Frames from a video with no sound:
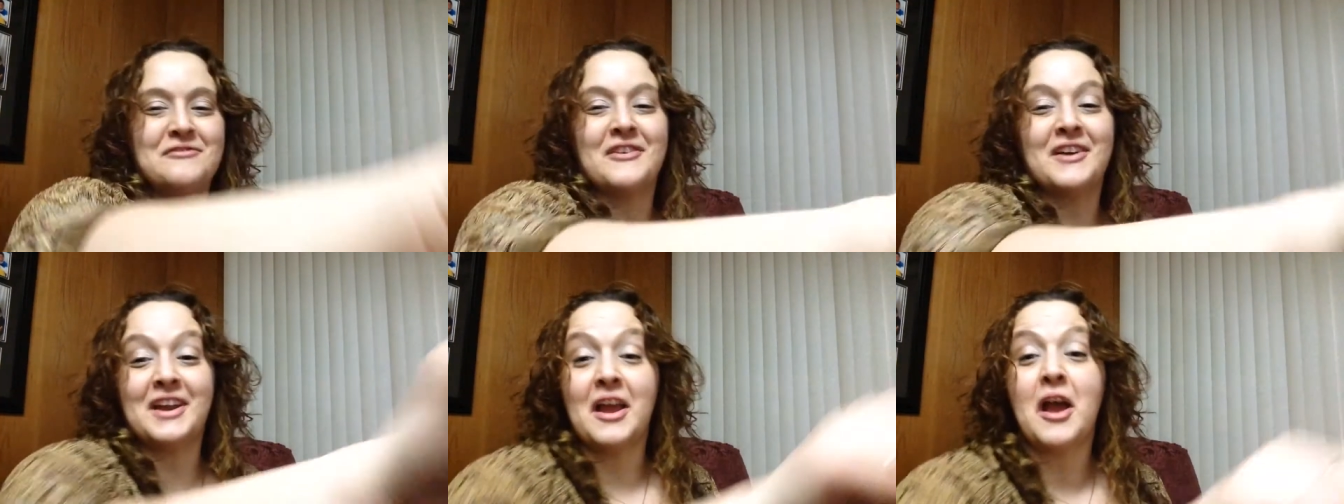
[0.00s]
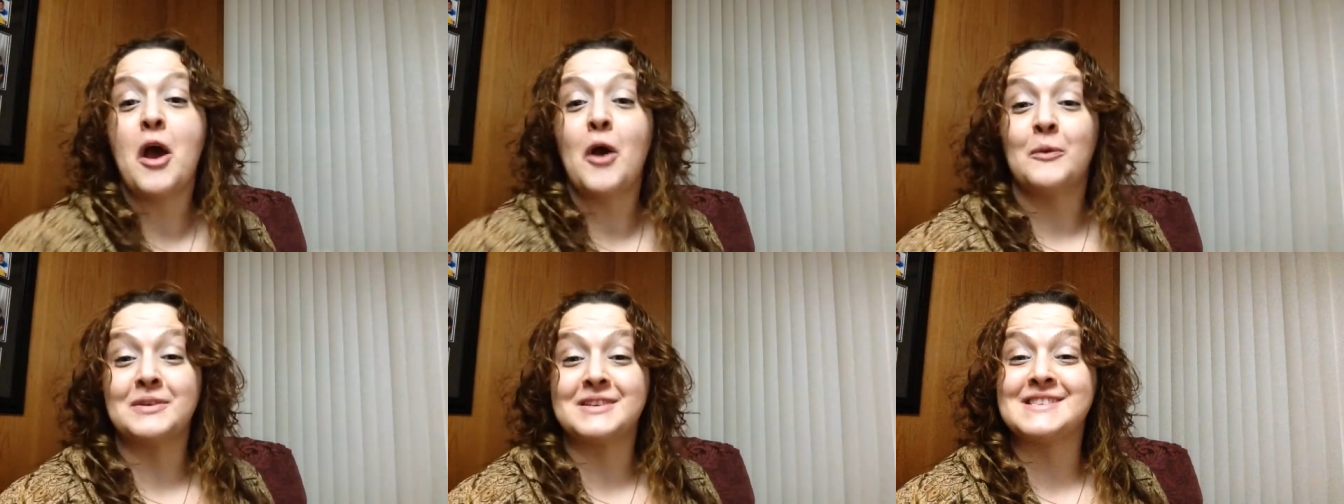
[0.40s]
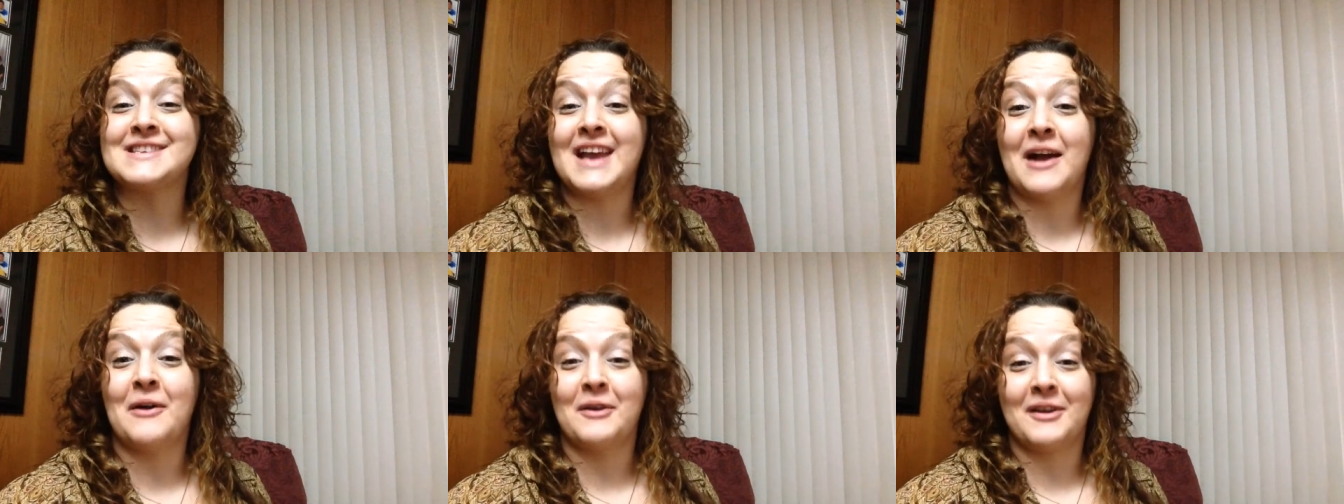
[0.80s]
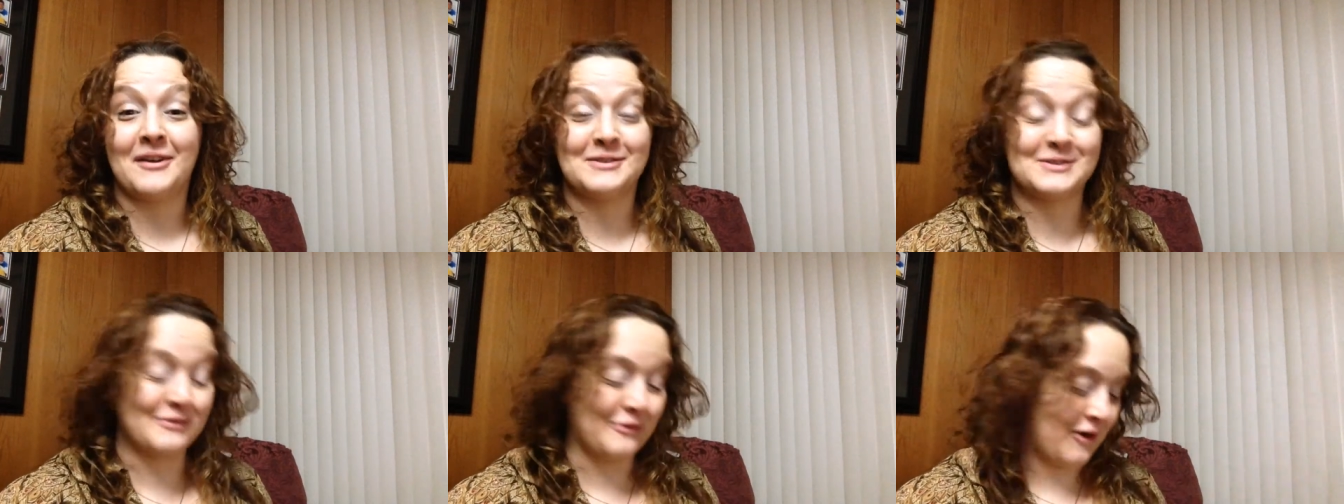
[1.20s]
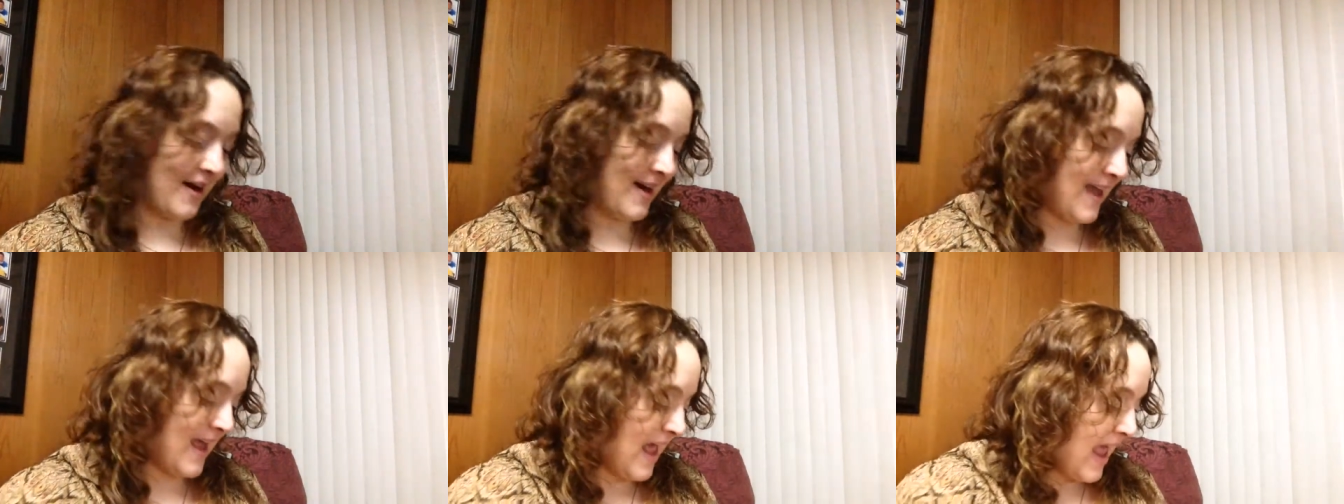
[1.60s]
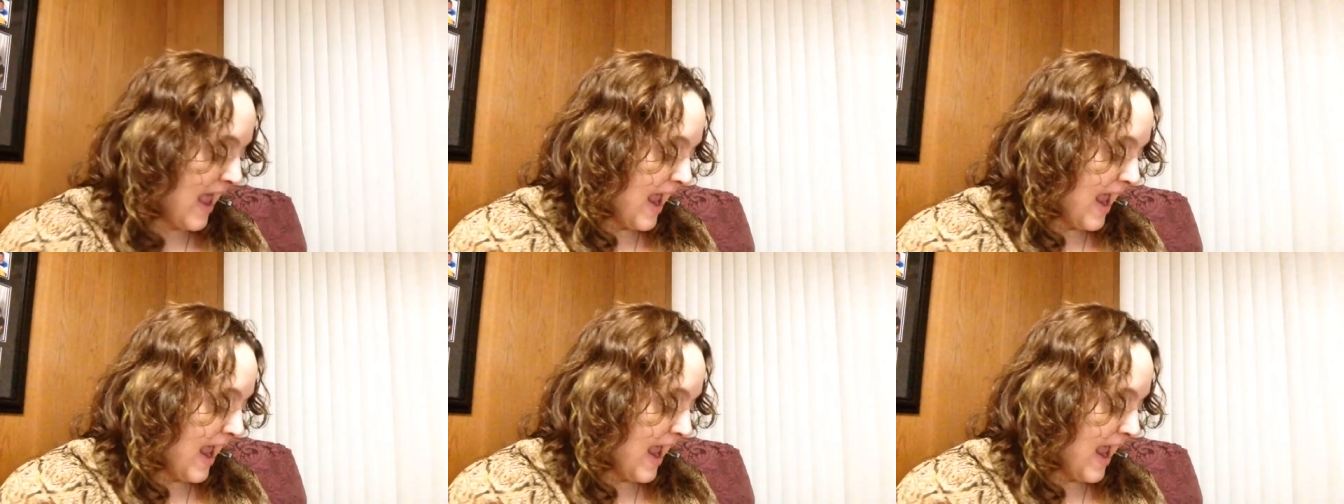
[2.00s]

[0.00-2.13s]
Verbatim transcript: darn funny. We'll see how he goes for it.